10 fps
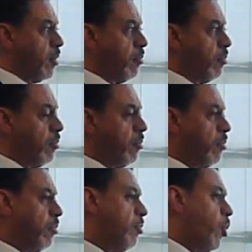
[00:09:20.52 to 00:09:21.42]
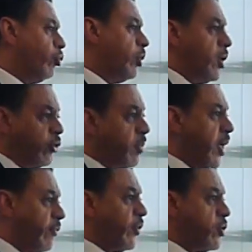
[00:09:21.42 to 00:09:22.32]
Most leaders,
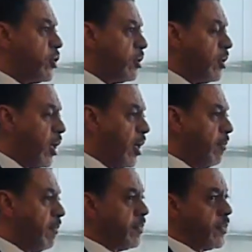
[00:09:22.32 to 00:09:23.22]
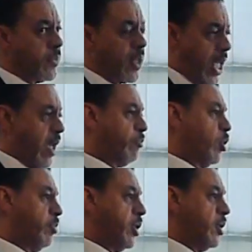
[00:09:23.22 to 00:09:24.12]
by definition, have
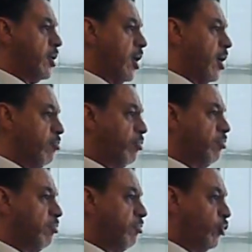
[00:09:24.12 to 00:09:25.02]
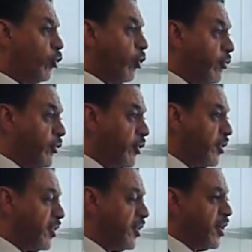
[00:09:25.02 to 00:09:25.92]
probably served
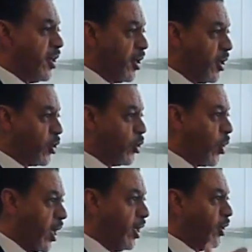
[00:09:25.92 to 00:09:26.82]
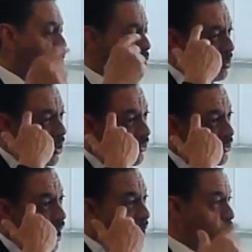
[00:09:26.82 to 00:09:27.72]
quite a long period
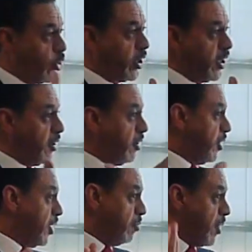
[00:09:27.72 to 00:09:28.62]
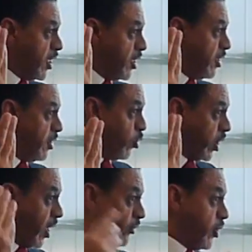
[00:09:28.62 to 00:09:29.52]
of time working in many
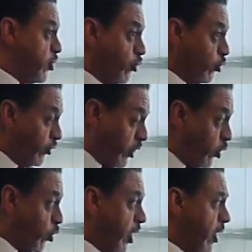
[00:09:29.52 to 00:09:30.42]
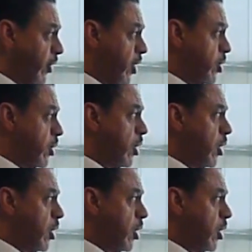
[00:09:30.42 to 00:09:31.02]
organizations or a single organization.